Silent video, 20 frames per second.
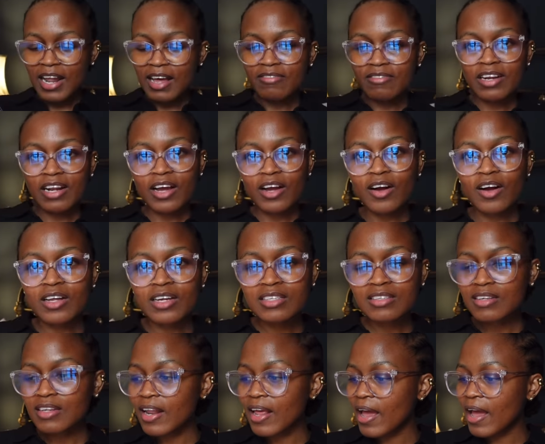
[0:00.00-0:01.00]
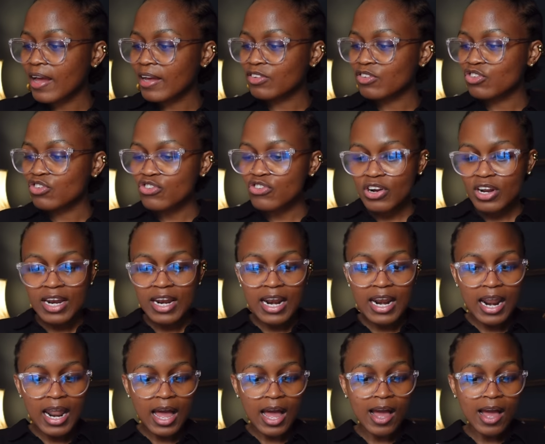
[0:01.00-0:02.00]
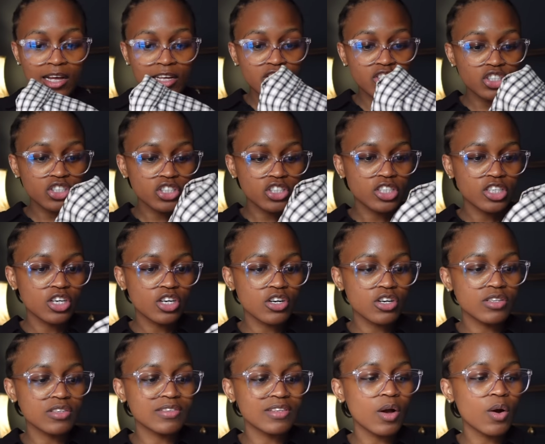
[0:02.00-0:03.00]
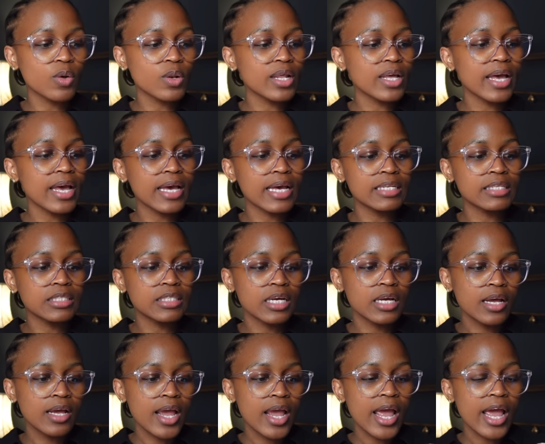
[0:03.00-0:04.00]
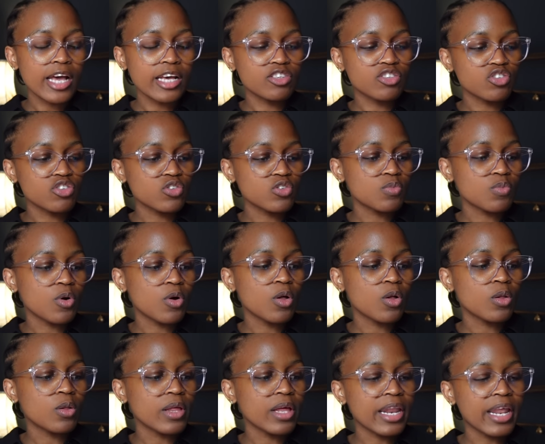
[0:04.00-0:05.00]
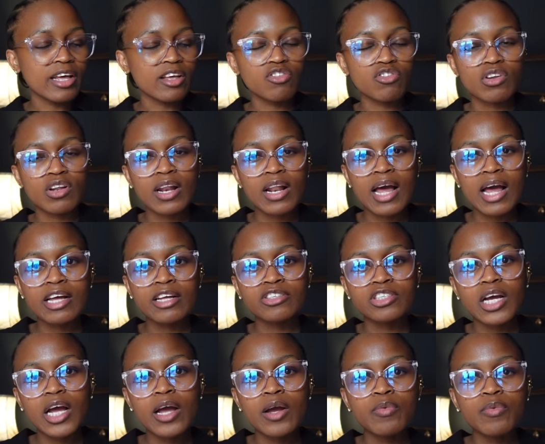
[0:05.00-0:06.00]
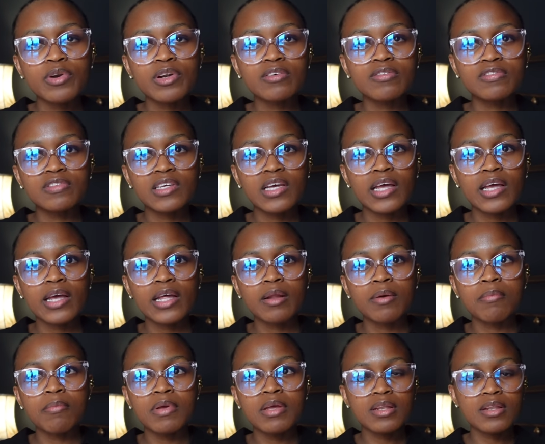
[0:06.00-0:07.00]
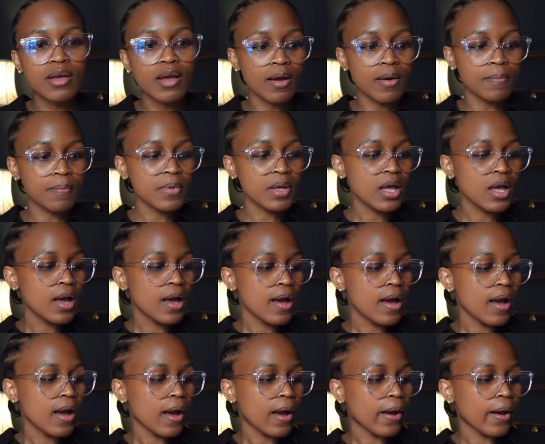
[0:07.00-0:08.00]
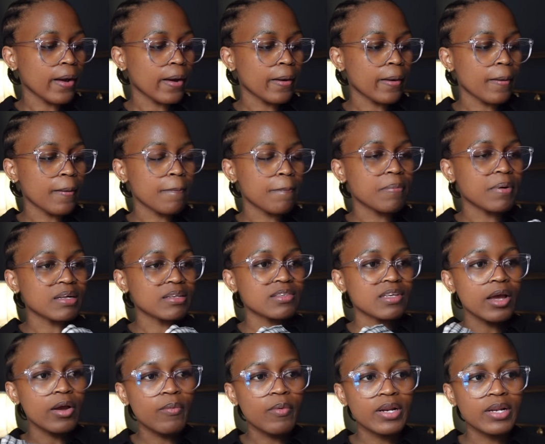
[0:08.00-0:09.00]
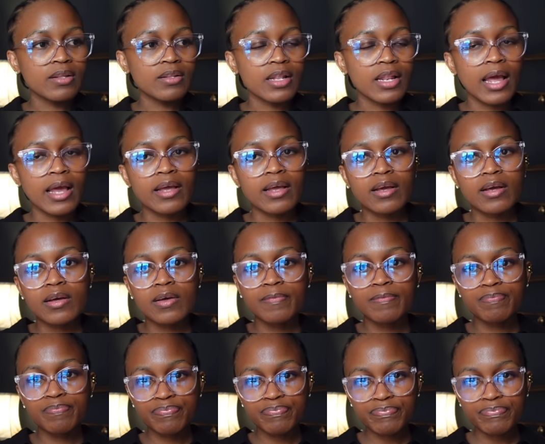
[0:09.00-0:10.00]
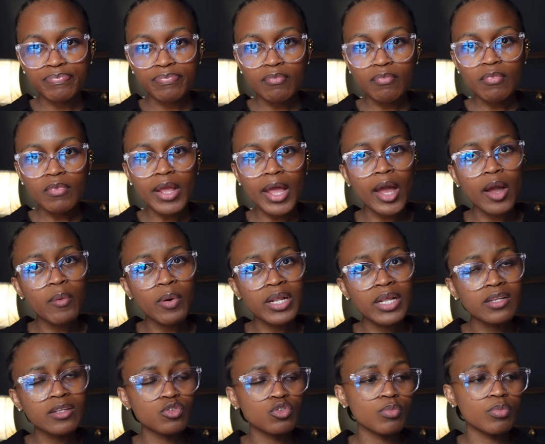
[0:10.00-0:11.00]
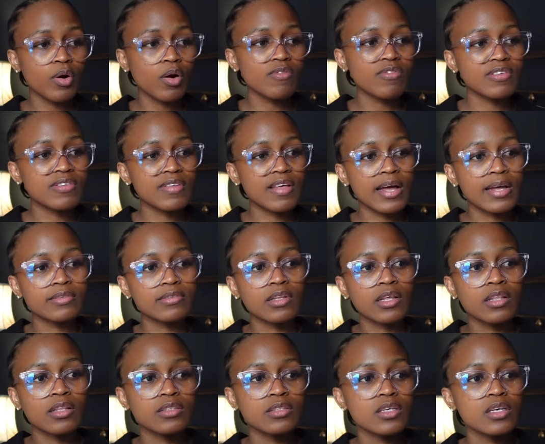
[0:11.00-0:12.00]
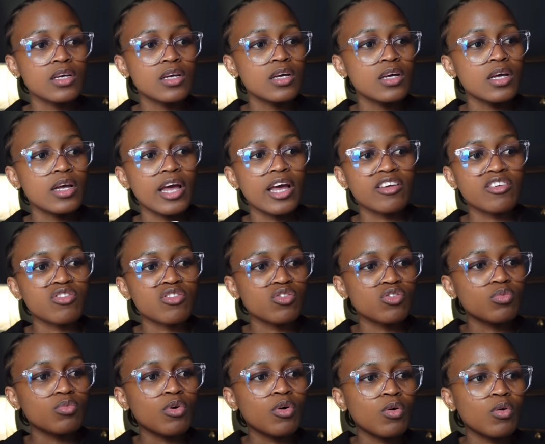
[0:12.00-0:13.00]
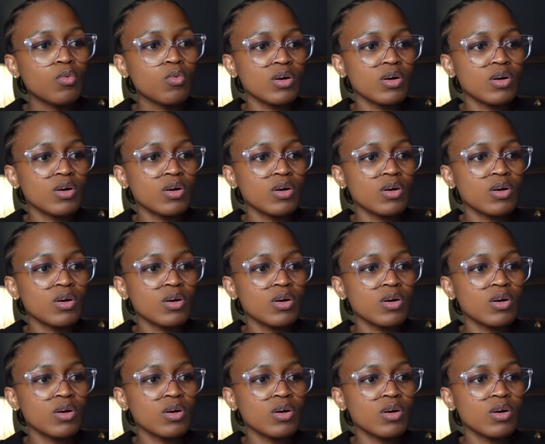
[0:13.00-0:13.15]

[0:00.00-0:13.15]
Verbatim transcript: love it I got it in extra large because they only had extra small and extra large I would have taken a medium uh, but I wanted like I wanted it to be oversized and extra small